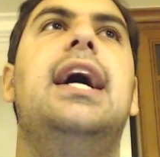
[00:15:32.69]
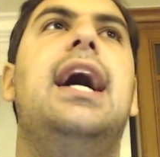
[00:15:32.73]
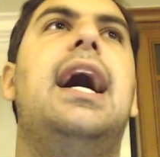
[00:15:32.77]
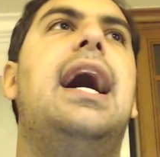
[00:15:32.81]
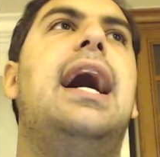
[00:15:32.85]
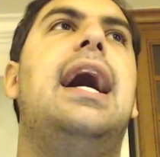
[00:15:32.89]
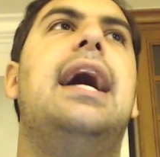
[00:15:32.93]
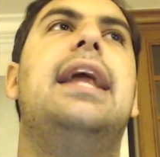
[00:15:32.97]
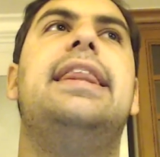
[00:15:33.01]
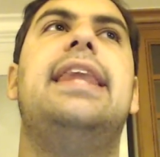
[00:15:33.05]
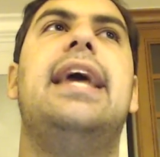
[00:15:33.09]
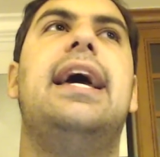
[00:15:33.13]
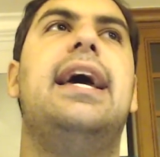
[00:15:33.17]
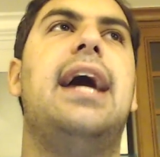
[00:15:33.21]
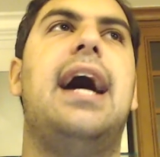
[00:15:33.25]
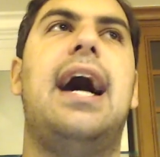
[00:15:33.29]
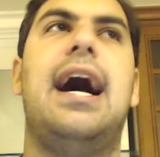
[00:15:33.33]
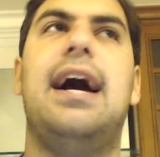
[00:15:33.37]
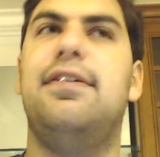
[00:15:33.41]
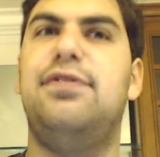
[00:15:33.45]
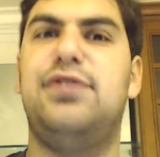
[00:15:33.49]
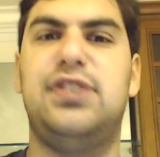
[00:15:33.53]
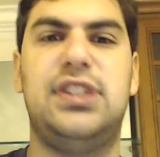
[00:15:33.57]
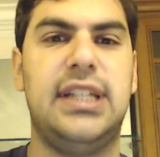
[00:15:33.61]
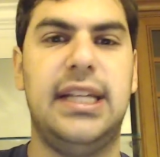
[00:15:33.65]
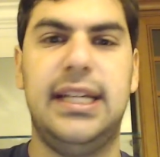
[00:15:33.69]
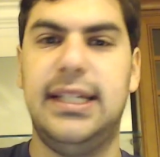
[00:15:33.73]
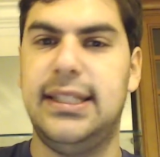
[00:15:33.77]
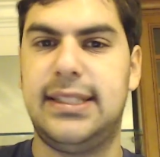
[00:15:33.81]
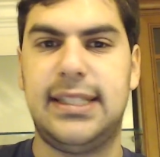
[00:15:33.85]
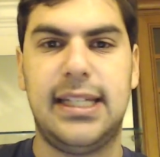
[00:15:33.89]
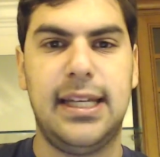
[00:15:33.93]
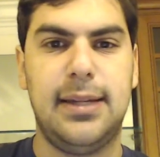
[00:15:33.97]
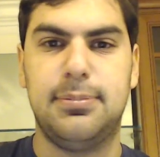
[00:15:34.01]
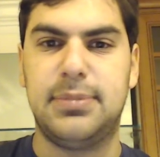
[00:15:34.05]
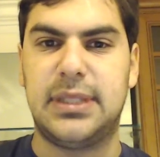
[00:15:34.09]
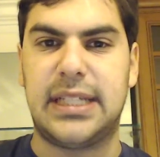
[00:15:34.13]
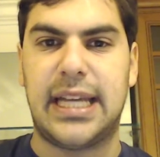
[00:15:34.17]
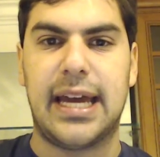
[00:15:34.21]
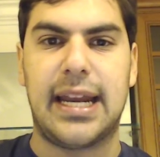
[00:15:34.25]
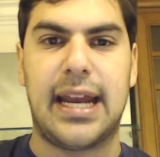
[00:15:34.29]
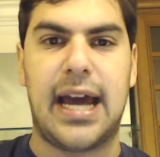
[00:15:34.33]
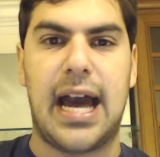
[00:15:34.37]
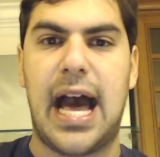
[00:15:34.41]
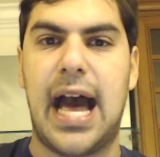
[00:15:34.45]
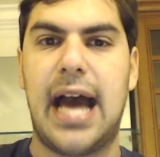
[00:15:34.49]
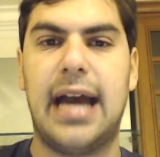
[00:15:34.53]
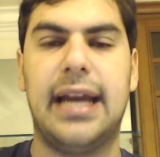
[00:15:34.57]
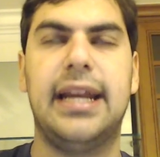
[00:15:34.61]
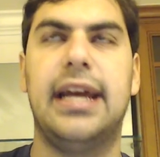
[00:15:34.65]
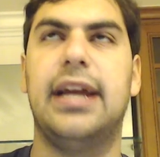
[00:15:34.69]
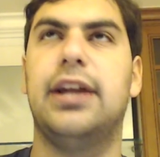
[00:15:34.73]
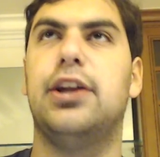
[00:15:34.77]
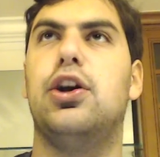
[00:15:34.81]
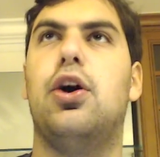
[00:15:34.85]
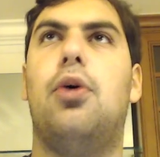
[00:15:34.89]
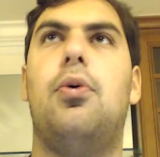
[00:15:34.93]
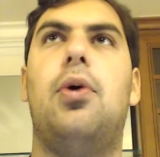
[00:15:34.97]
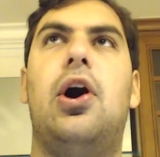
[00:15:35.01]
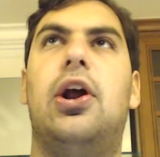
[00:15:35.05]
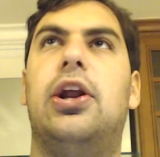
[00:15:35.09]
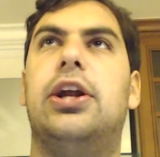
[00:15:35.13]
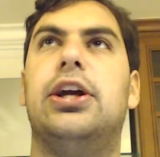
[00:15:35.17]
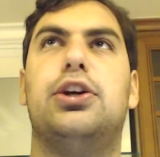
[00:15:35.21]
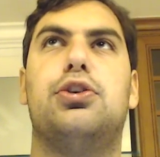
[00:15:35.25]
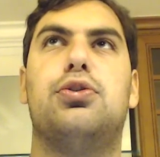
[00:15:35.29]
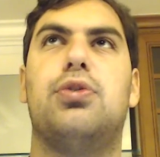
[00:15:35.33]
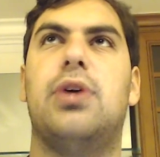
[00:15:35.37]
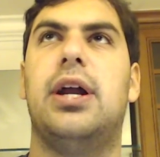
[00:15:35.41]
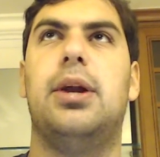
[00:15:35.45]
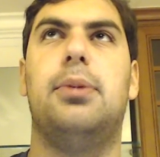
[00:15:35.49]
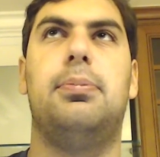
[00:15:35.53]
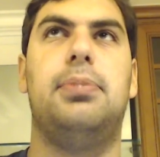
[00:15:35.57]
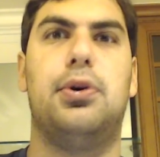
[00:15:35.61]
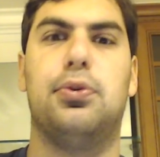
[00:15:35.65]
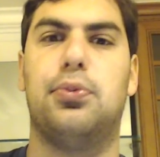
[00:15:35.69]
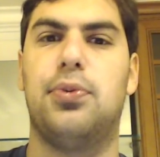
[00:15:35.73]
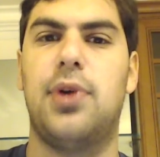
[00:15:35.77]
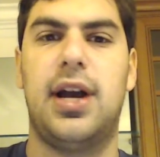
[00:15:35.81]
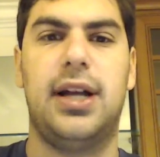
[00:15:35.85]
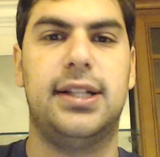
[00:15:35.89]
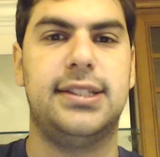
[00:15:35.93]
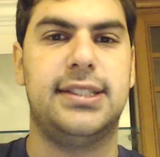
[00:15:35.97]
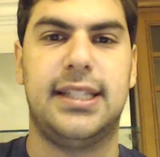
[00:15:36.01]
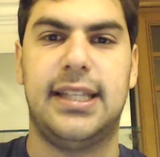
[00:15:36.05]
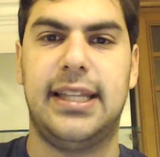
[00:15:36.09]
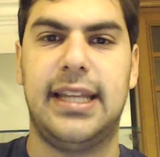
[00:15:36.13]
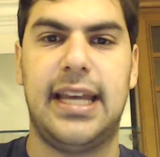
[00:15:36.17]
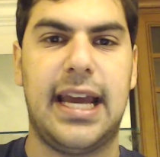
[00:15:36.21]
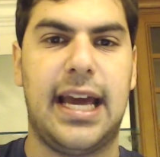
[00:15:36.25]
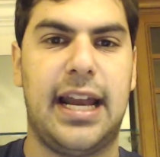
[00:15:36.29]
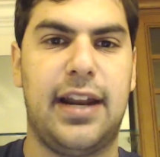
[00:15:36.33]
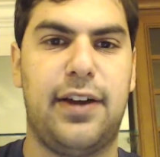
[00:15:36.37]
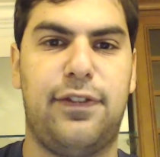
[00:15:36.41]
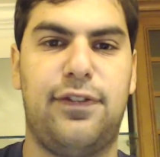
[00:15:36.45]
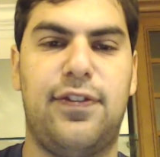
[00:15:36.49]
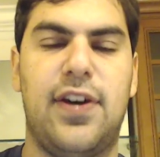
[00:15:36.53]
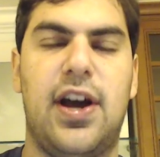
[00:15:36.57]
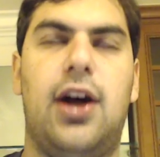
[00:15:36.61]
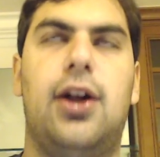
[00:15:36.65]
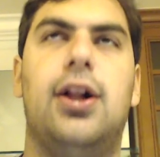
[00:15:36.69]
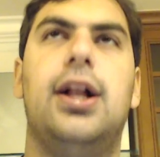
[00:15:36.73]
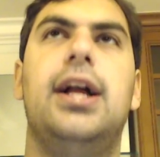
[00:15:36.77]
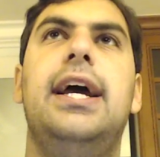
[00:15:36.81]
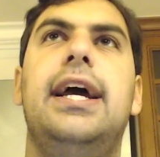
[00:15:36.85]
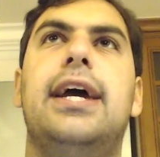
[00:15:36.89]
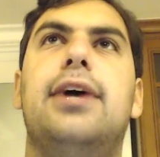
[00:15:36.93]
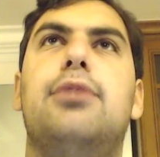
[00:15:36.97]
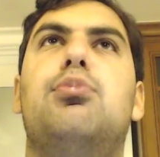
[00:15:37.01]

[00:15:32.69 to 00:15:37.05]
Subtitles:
I've seen teams get hot and go on incredible runs in the NFL.